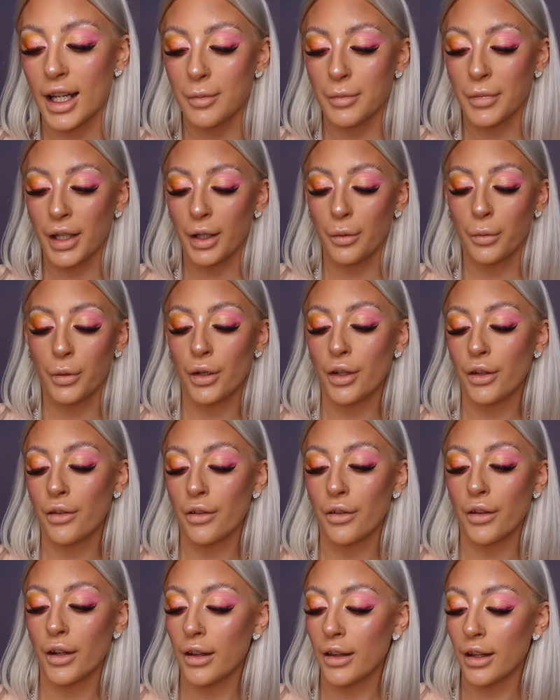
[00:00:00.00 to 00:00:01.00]
my word
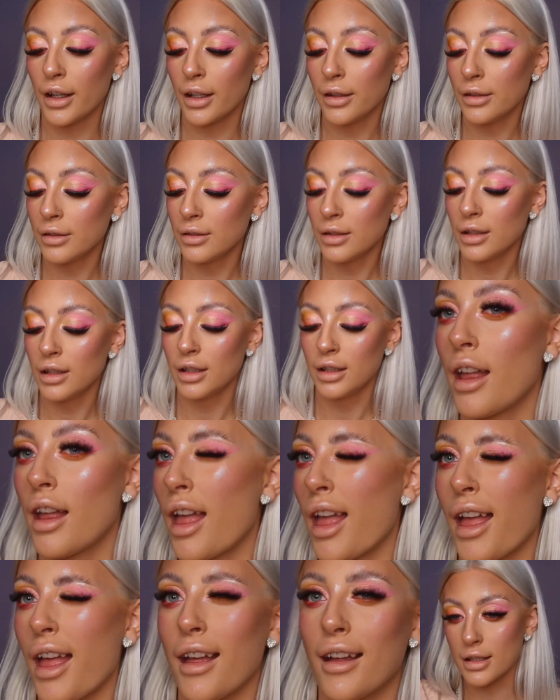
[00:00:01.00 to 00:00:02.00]
for it though.
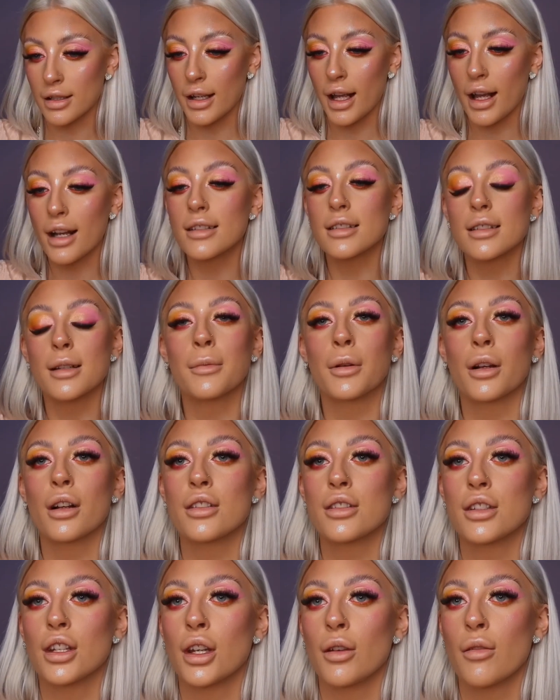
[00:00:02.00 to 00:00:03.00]
So next I'm going
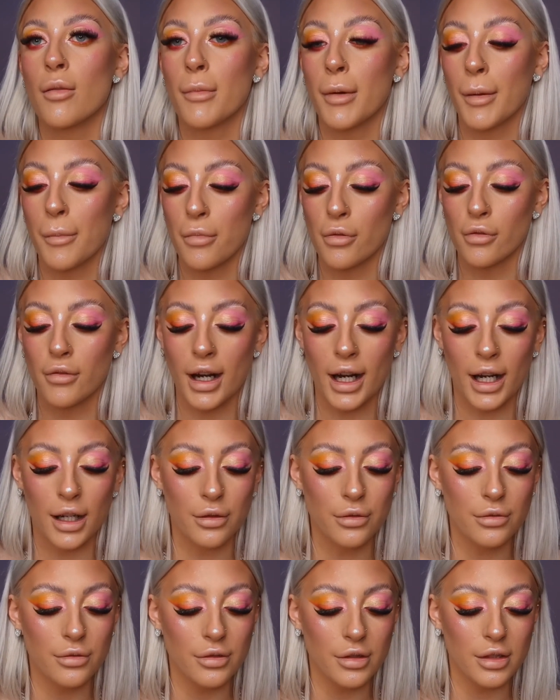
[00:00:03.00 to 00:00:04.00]
to do my
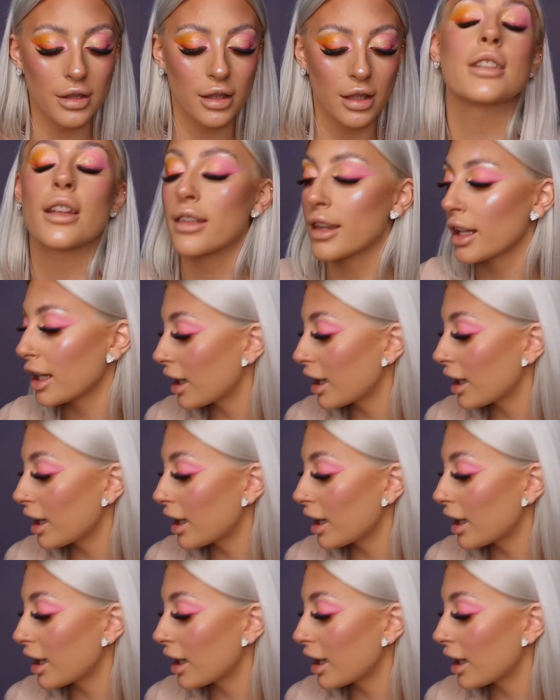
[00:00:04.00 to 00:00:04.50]
brows. I think